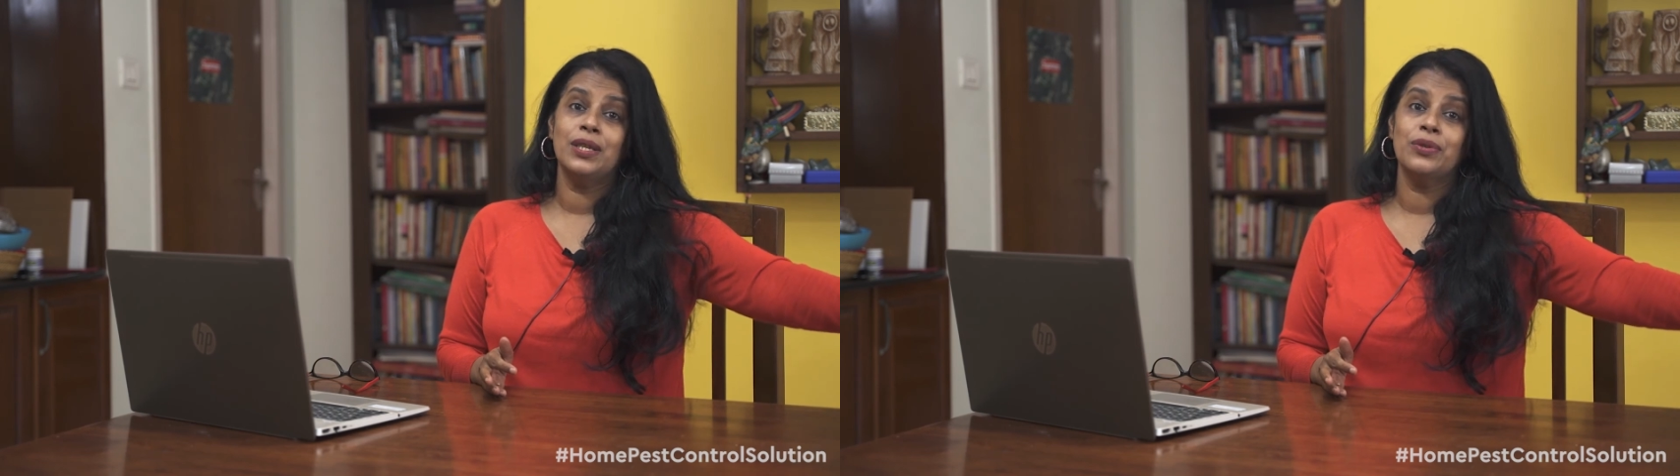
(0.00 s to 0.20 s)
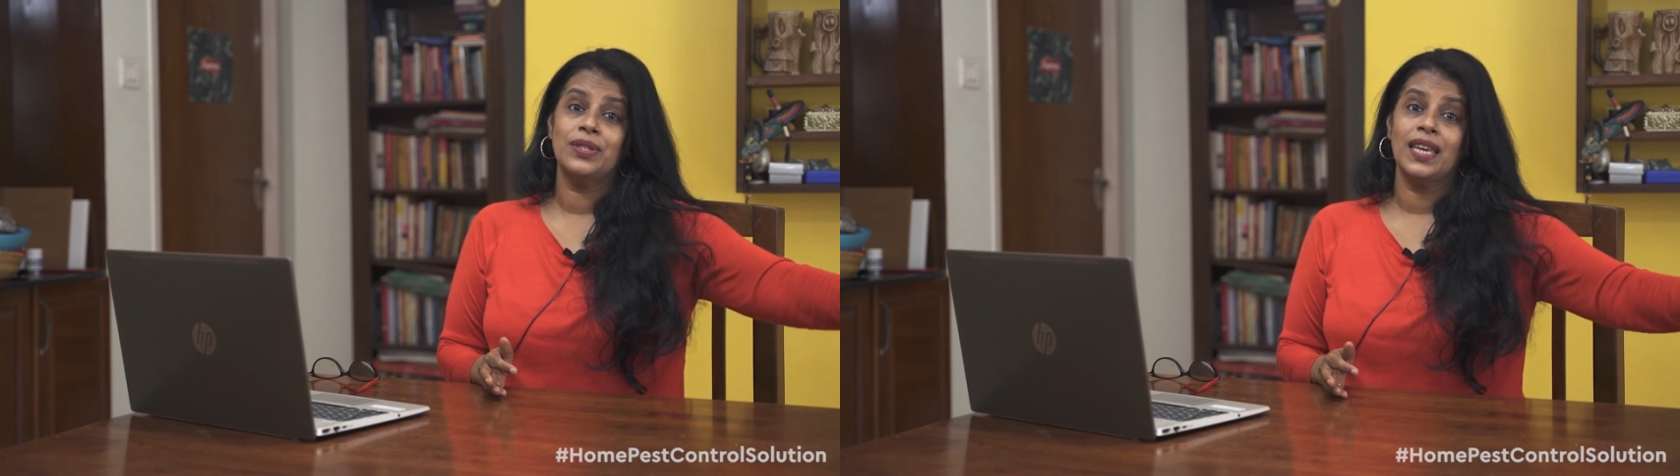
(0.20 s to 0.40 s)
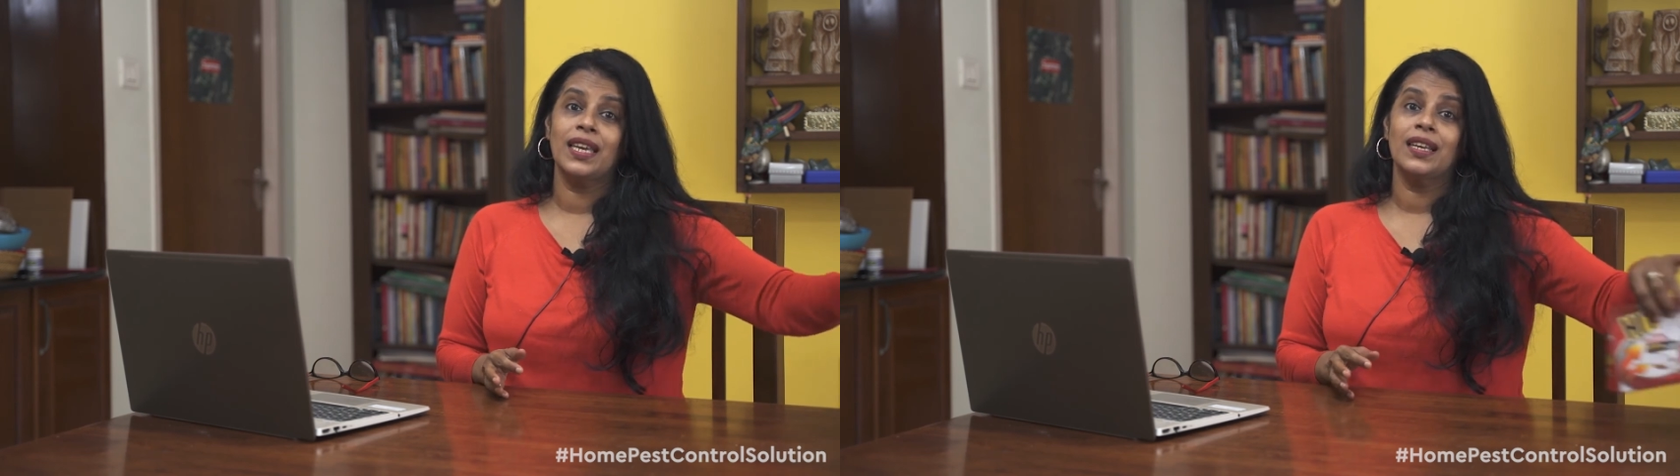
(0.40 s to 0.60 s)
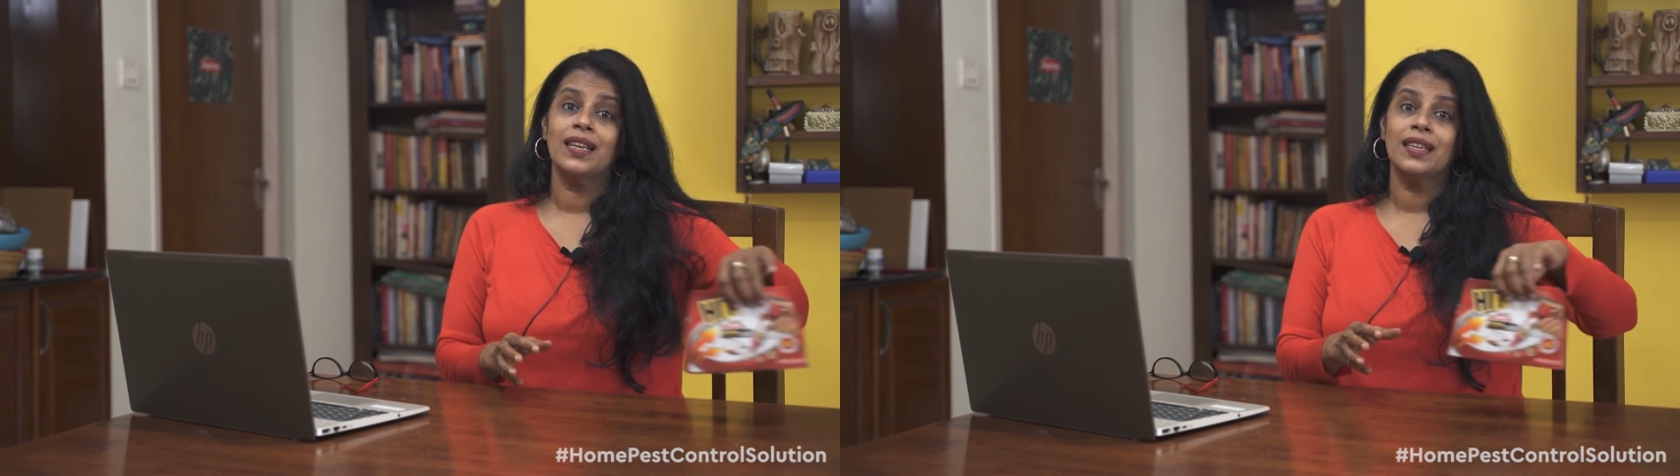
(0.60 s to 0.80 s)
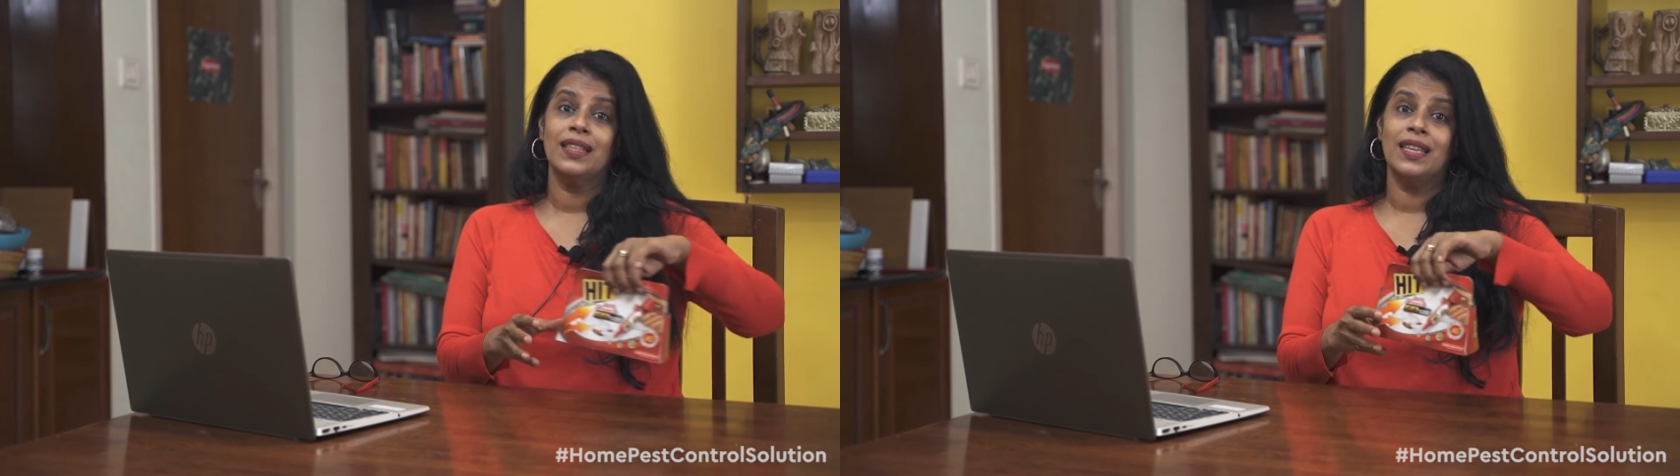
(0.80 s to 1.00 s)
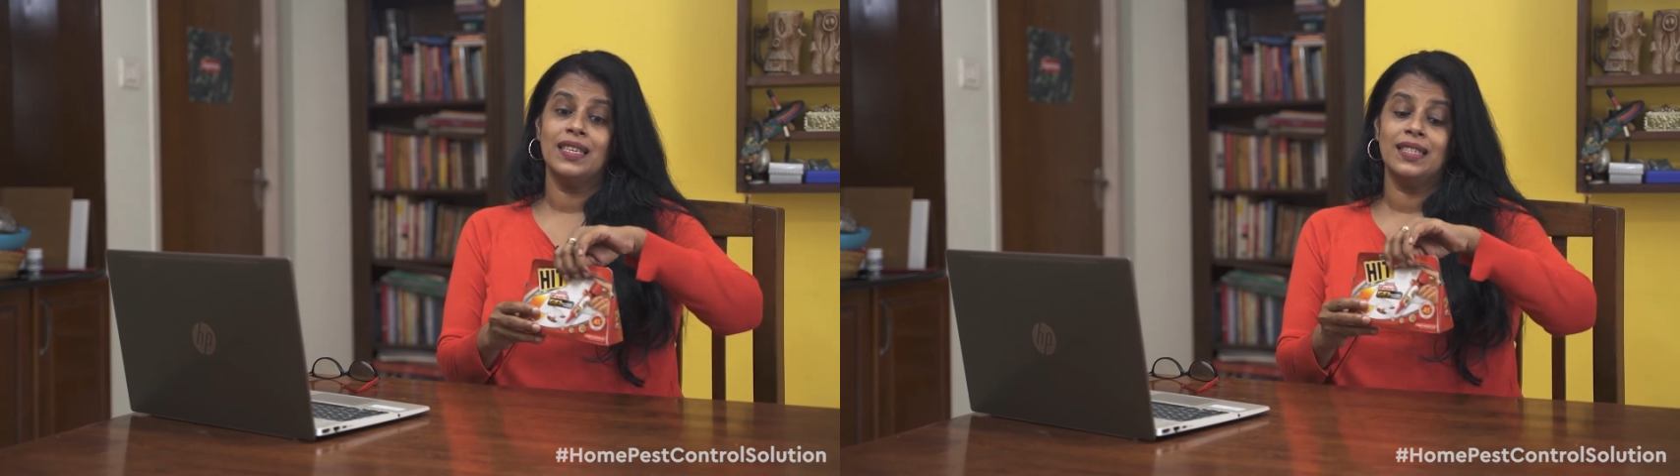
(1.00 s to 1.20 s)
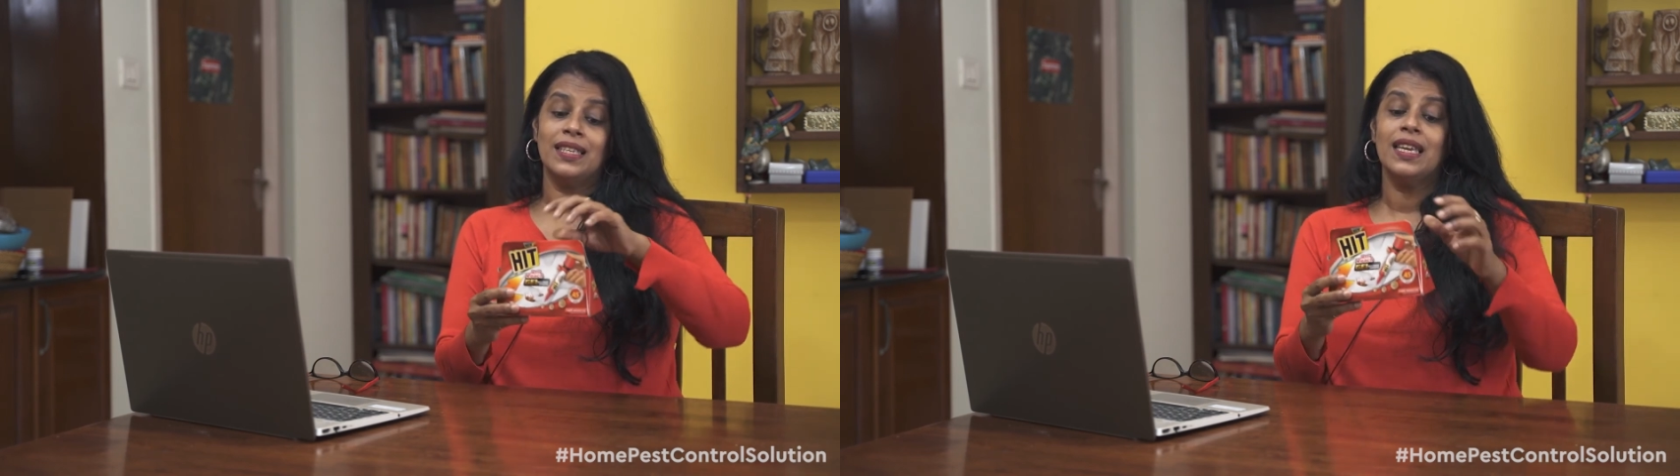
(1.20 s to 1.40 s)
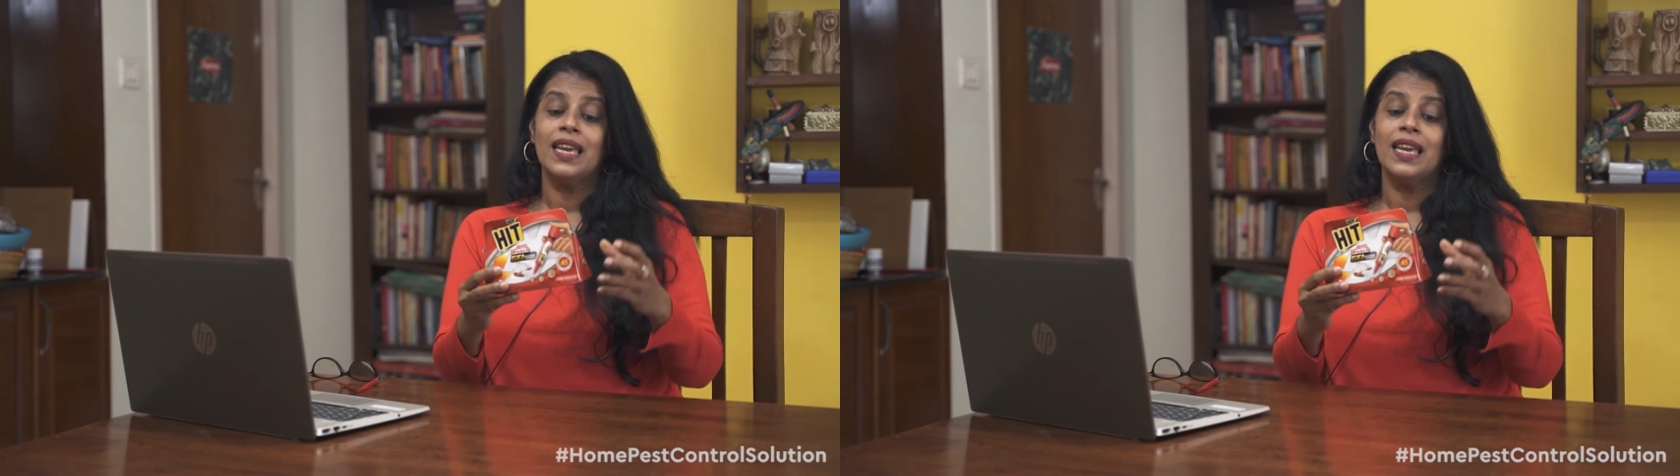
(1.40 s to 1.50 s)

using this